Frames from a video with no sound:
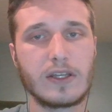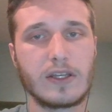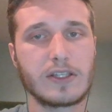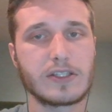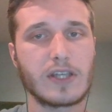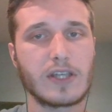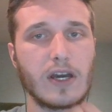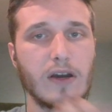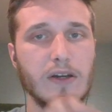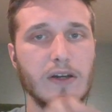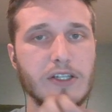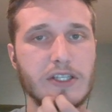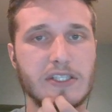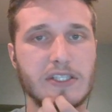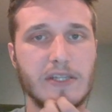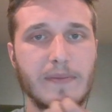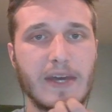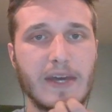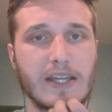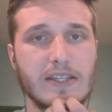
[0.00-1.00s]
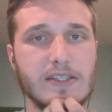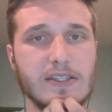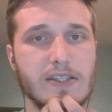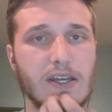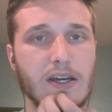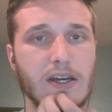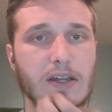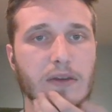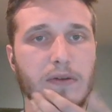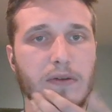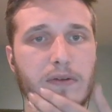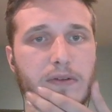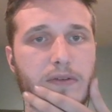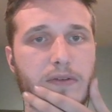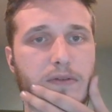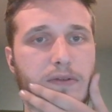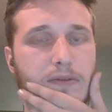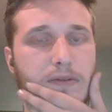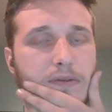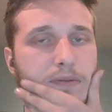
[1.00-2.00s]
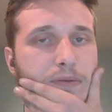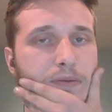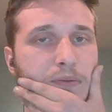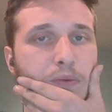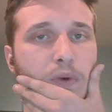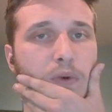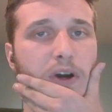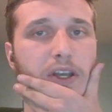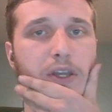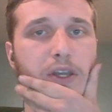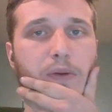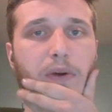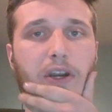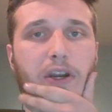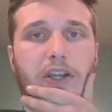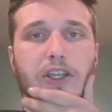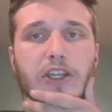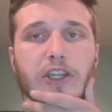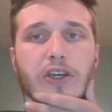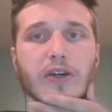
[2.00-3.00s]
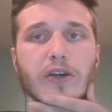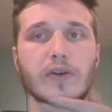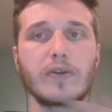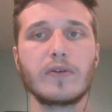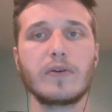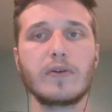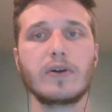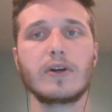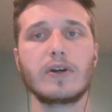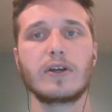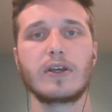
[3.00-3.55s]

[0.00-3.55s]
So it just depends on what you want to do.